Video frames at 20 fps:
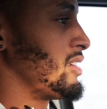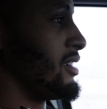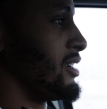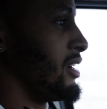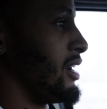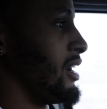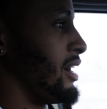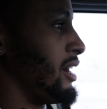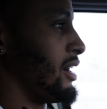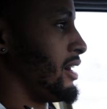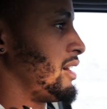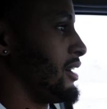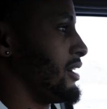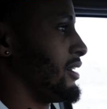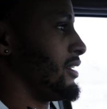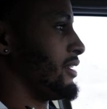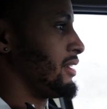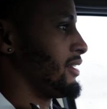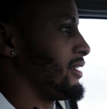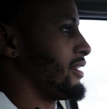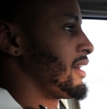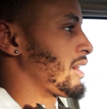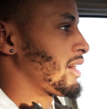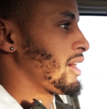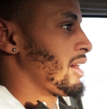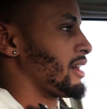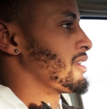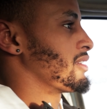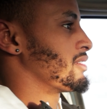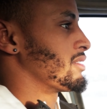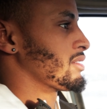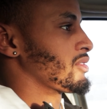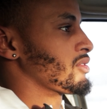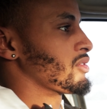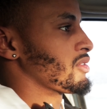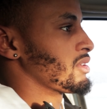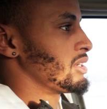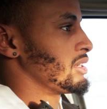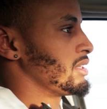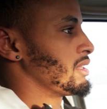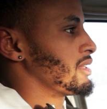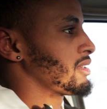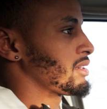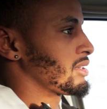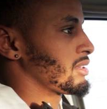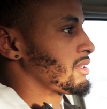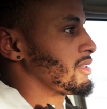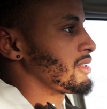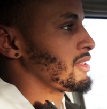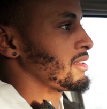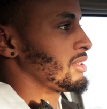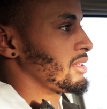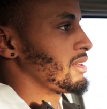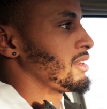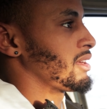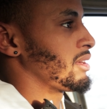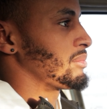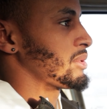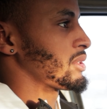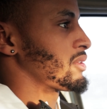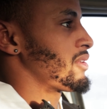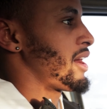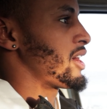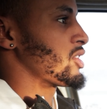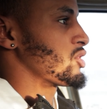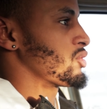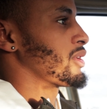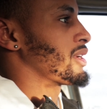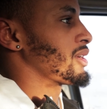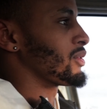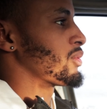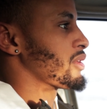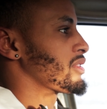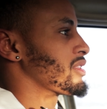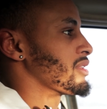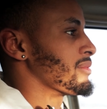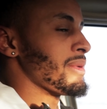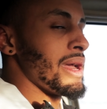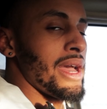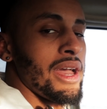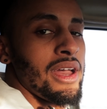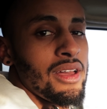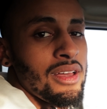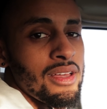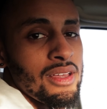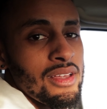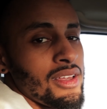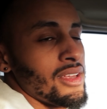I got a degree that I'll be graduating with in May,